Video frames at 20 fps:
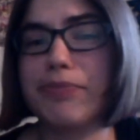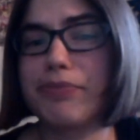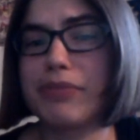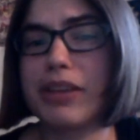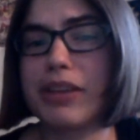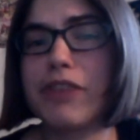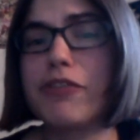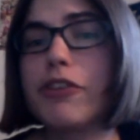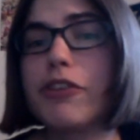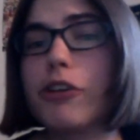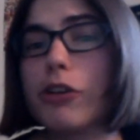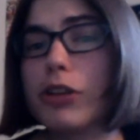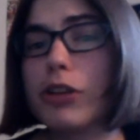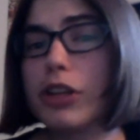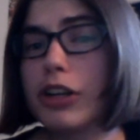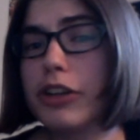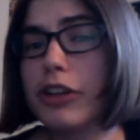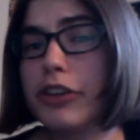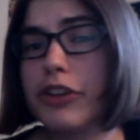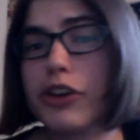If you're a
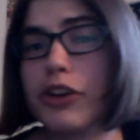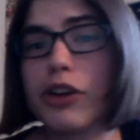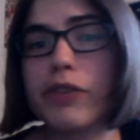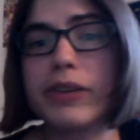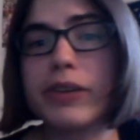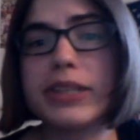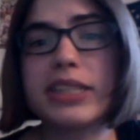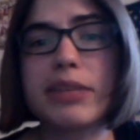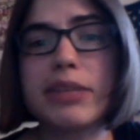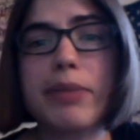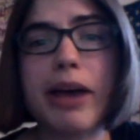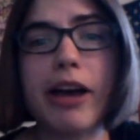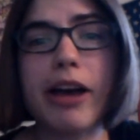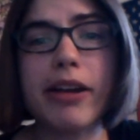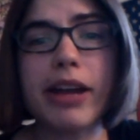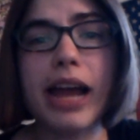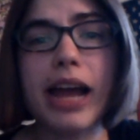little nervous about it,